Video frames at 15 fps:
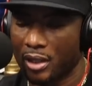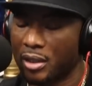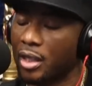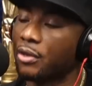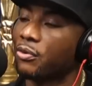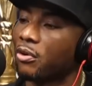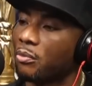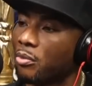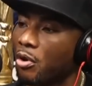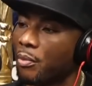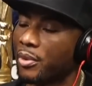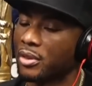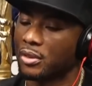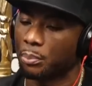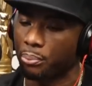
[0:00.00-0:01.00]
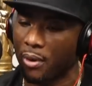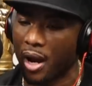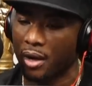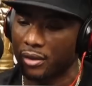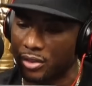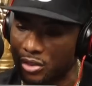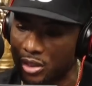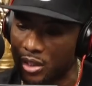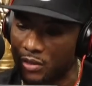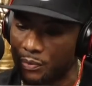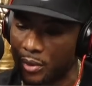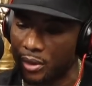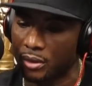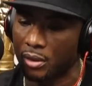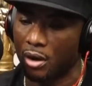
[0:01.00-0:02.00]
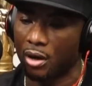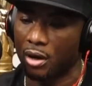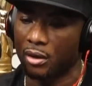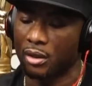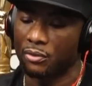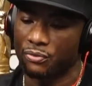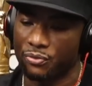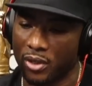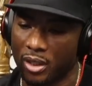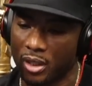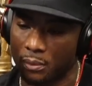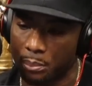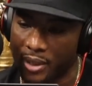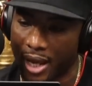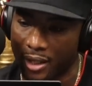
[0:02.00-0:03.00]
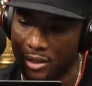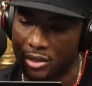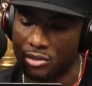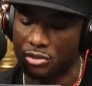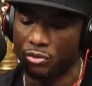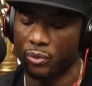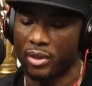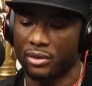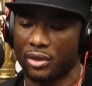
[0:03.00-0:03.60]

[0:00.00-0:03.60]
A Negro moment is a proud achievement or event in black history,